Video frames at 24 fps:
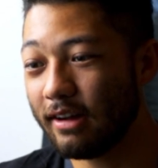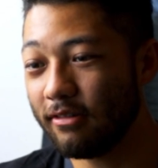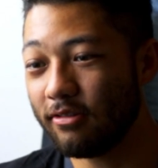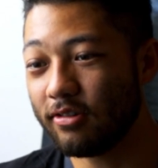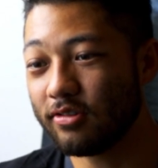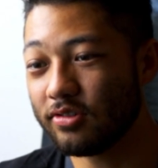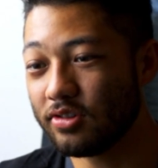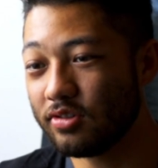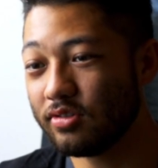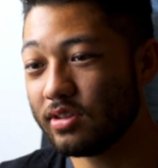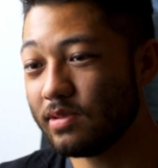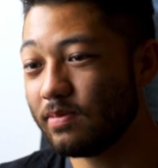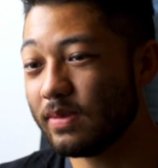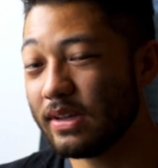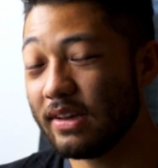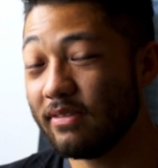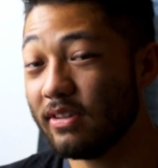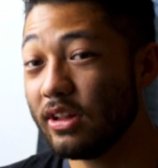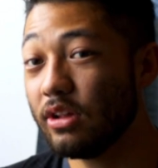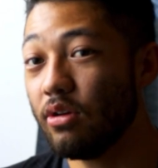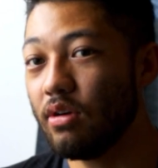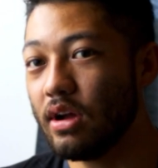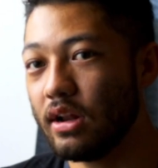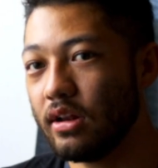I won't use it. But
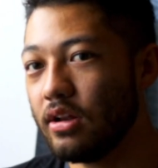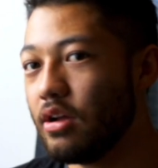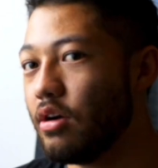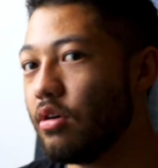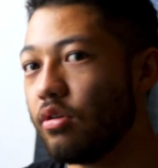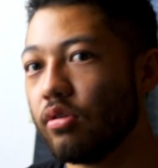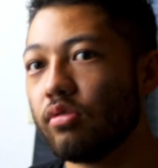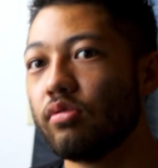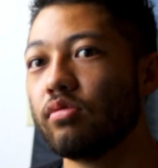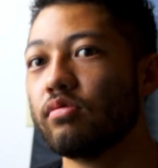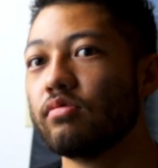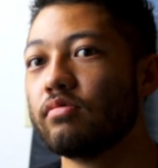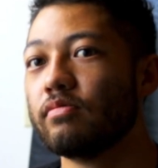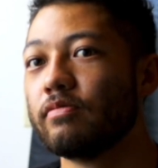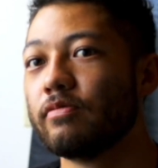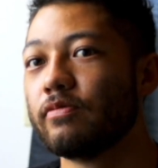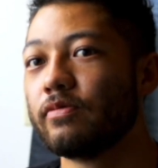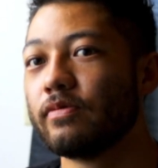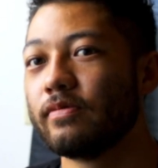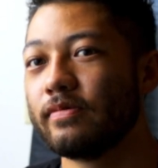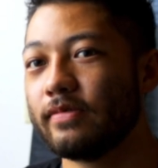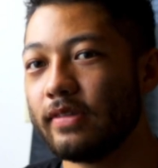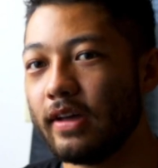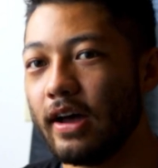even though
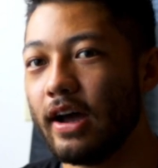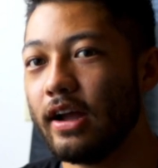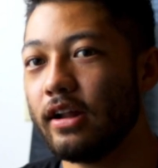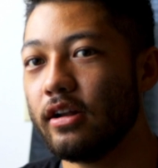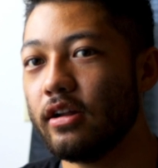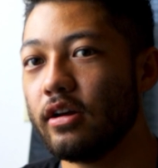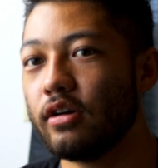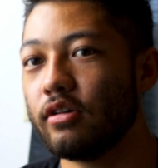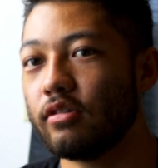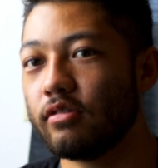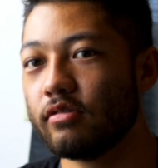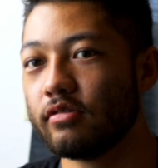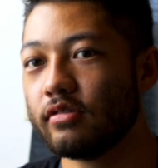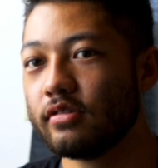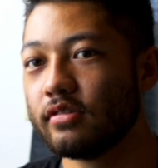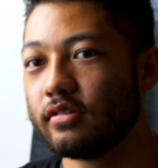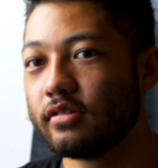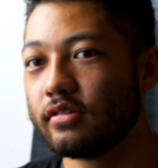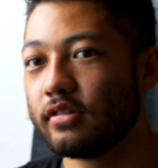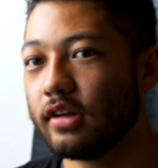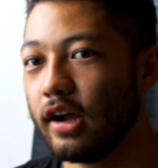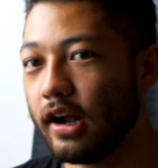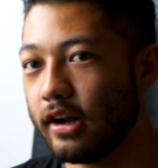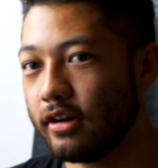I
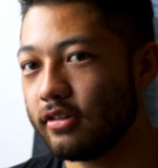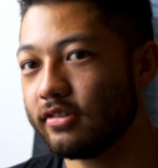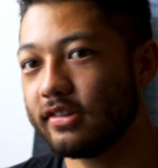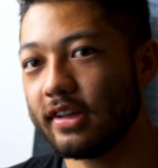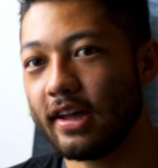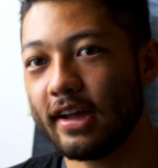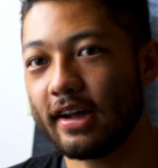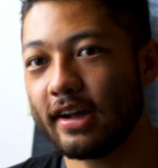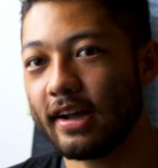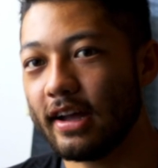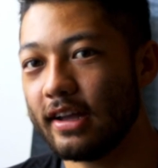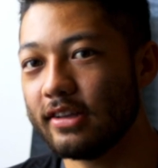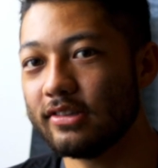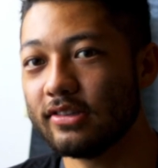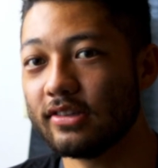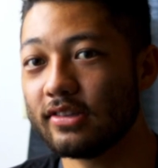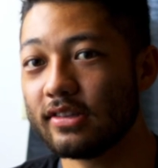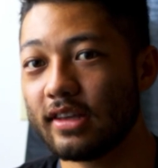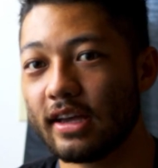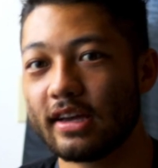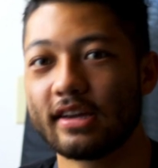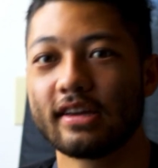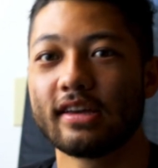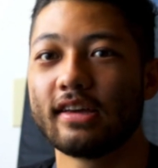understand, guys.
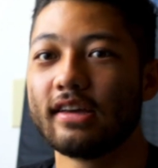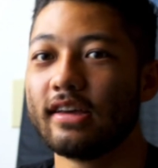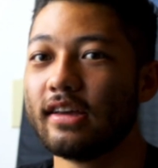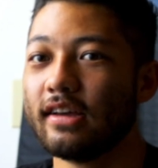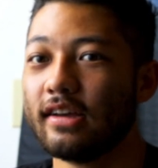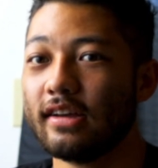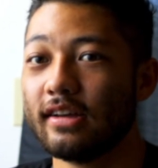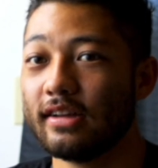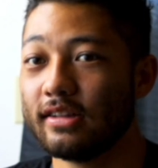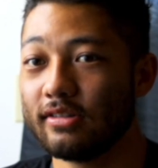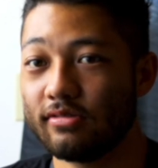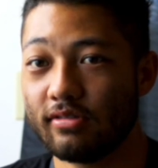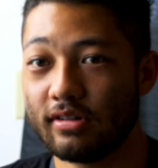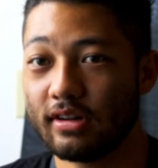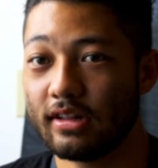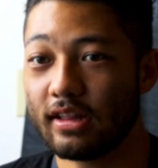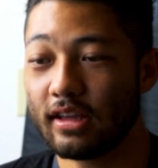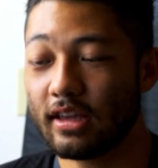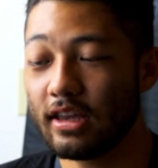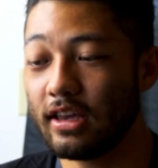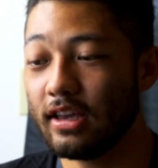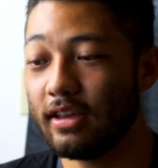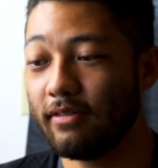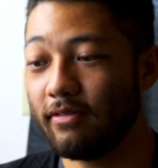It's like it's one of the
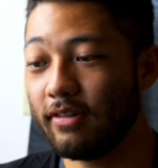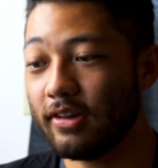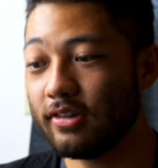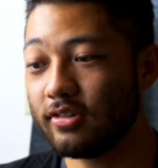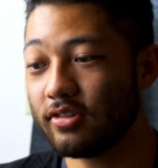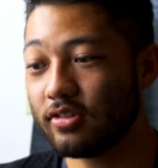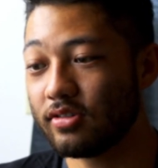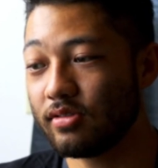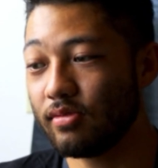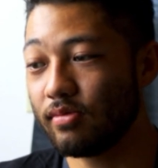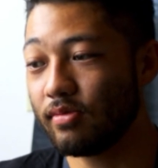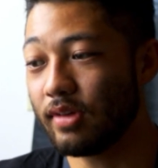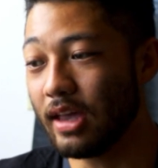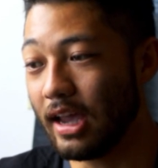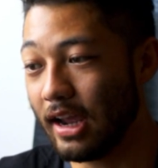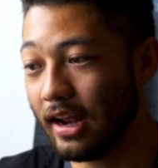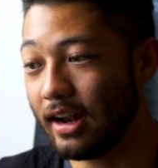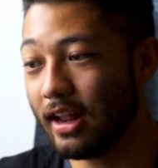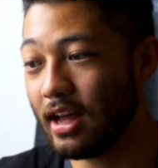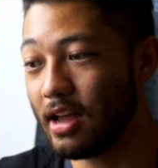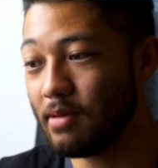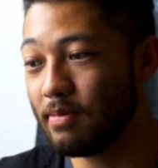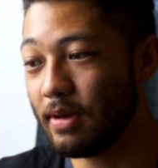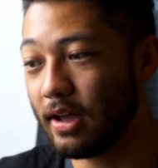key features of
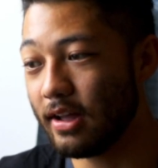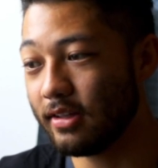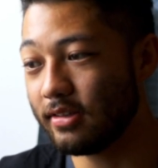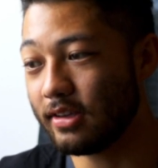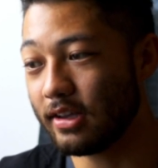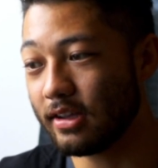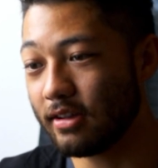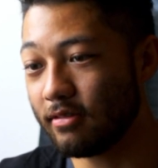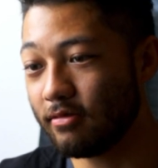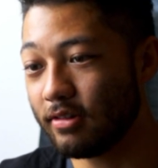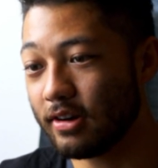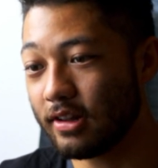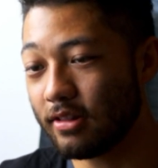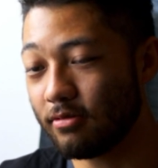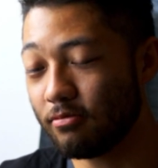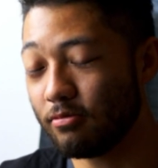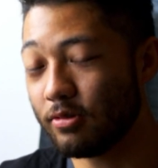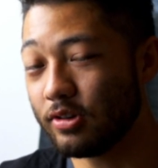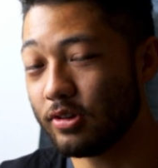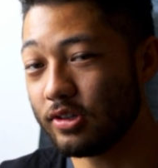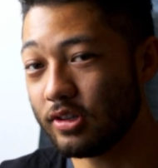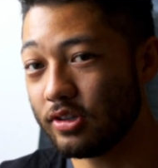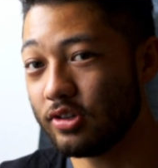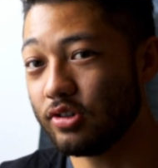getting an iPad. It's like one of the
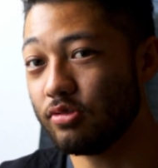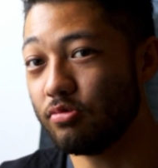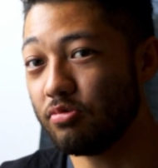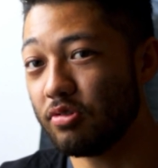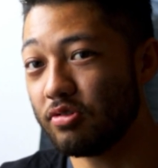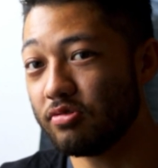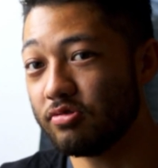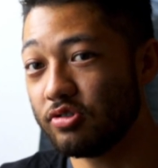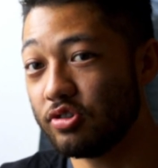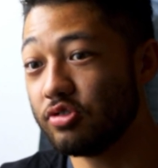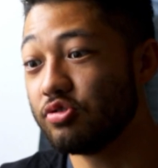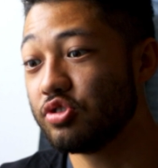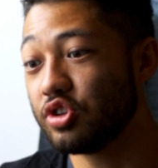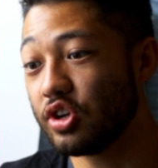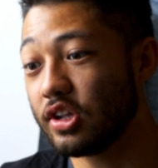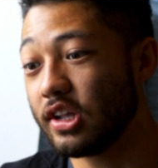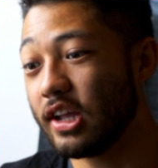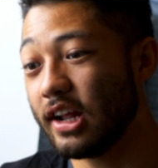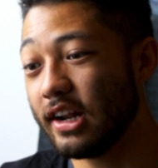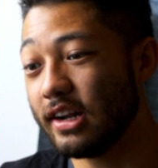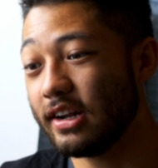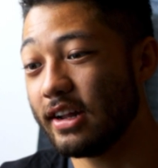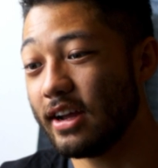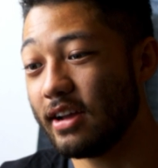reasons you should
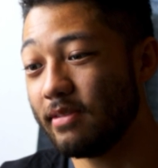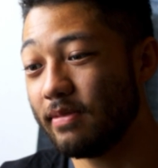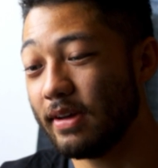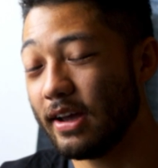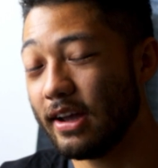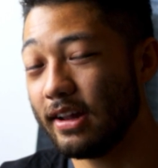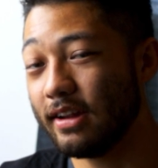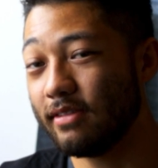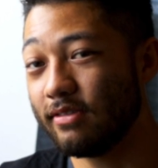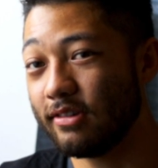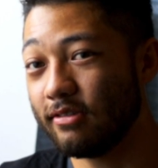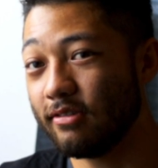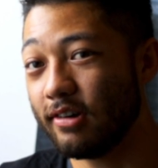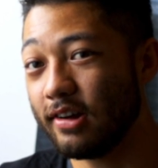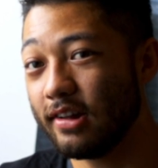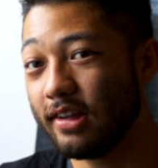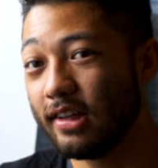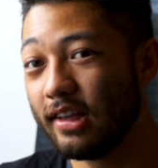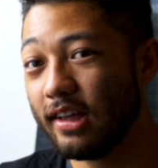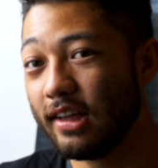get an iPad if you want.